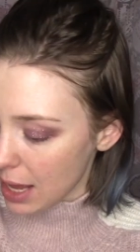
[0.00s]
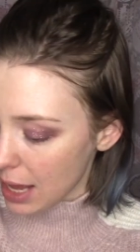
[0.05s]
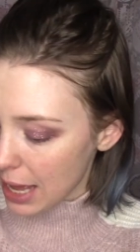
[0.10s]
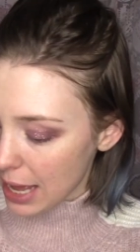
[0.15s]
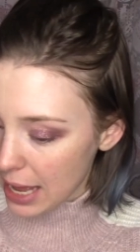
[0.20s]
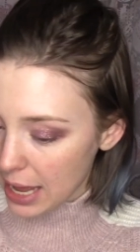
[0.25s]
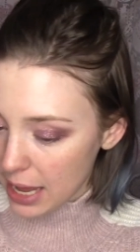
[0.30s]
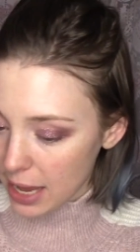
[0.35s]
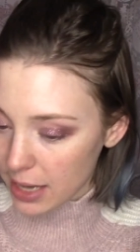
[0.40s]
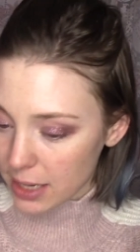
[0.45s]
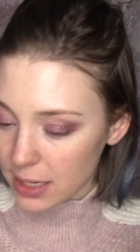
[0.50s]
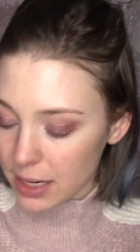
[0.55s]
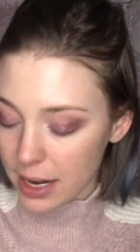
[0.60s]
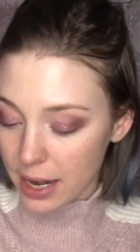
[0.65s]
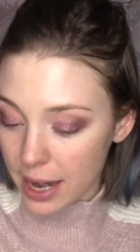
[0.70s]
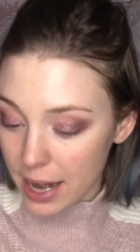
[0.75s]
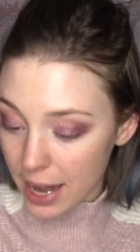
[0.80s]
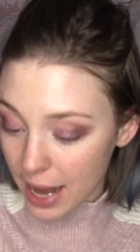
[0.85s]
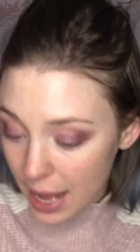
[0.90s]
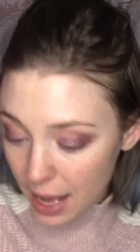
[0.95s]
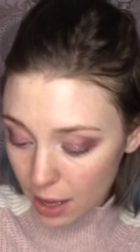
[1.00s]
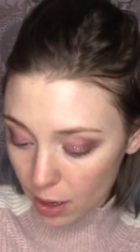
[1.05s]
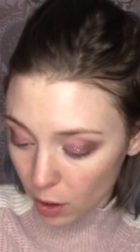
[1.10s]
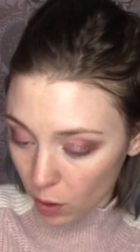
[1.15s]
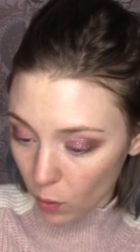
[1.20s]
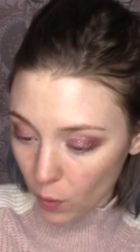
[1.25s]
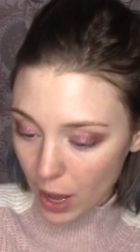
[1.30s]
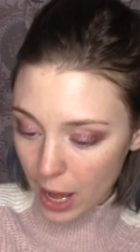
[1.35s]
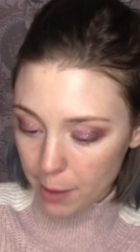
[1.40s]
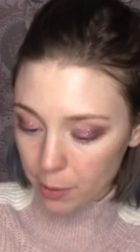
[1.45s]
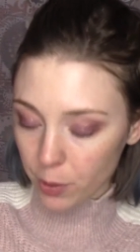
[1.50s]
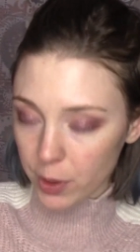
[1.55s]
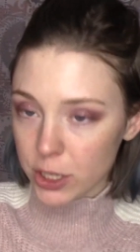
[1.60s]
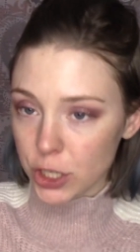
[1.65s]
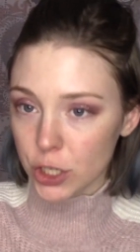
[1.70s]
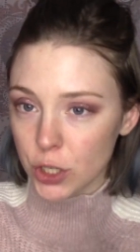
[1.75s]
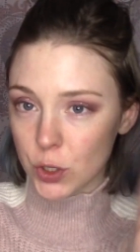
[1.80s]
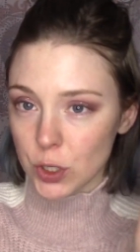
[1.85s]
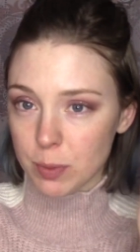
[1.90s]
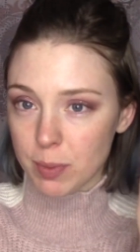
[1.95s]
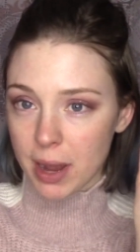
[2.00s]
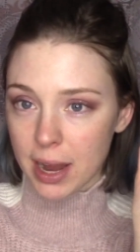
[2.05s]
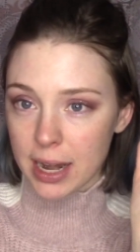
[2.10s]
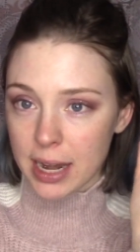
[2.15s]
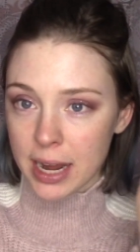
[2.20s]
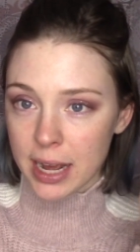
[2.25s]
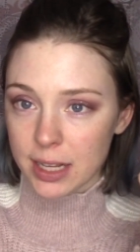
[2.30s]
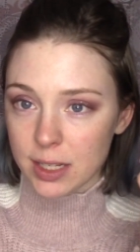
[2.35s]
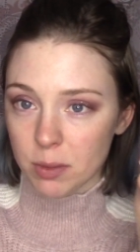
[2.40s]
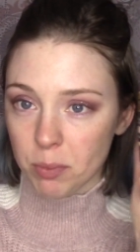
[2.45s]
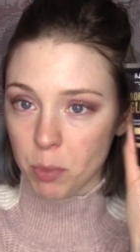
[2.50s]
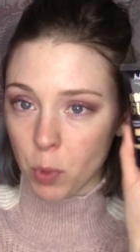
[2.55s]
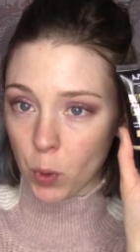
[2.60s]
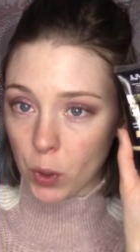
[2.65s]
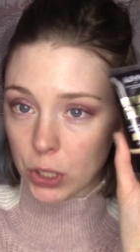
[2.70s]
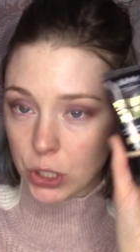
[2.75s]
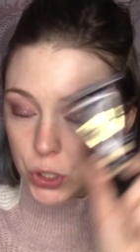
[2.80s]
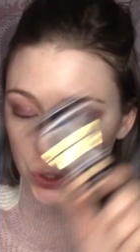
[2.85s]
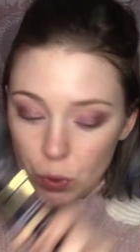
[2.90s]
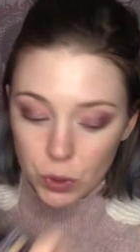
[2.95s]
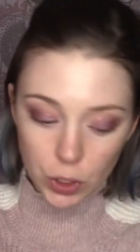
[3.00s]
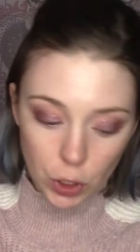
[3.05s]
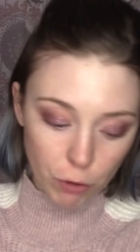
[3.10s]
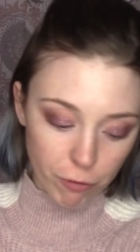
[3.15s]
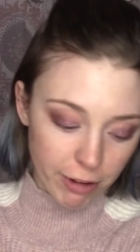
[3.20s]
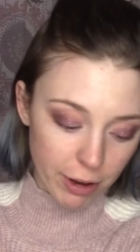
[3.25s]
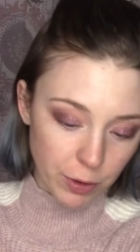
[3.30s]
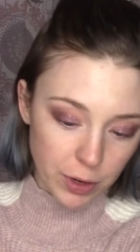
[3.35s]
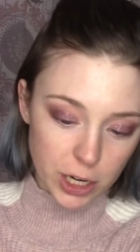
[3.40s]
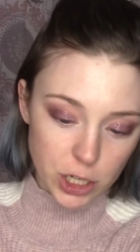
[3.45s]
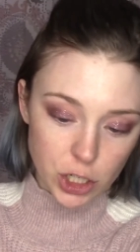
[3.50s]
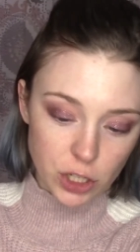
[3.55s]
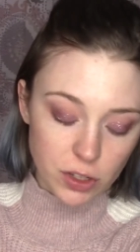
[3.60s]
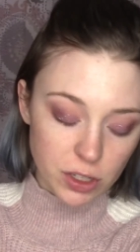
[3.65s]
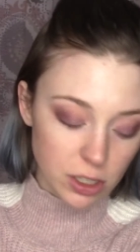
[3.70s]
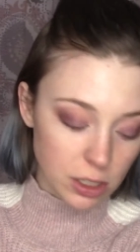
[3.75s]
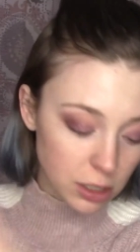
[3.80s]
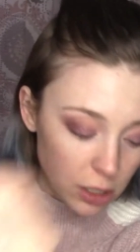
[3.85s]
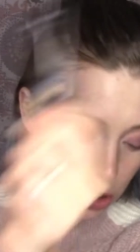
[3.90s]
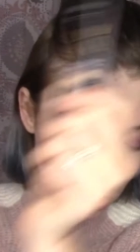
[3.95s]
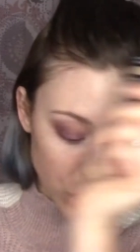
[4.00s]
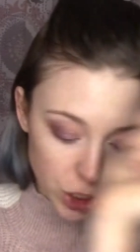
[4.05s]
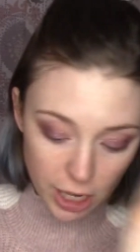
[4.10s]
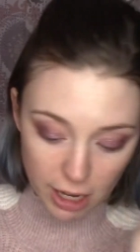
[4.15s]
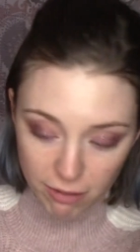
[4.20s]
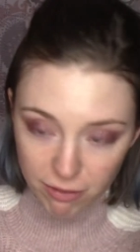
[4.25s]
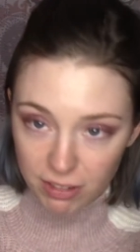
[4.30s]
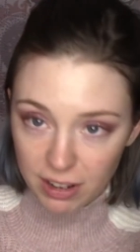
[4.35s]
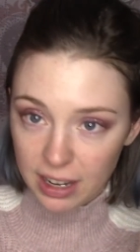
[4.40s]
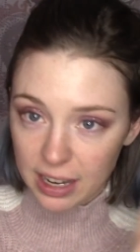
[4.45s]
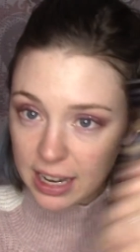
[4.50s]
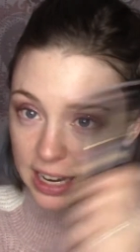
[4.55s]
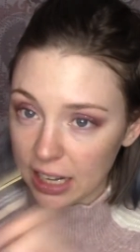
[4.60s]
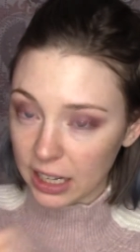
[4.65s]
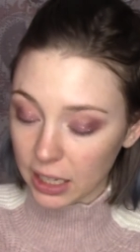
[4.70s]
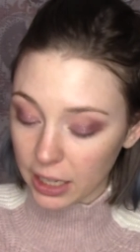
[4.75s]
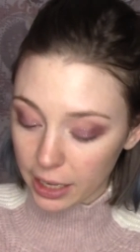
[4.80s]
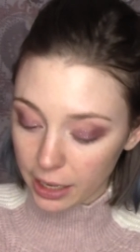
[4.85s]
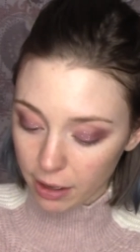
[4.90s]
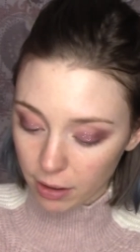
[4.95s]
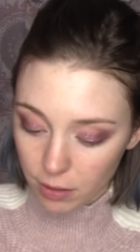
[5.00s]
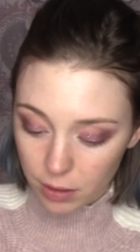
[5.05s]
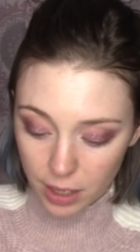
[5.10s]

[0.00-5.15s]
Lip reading: And now I'm going to use my NYX Born to Glow foundation. This is the shade Vanilla.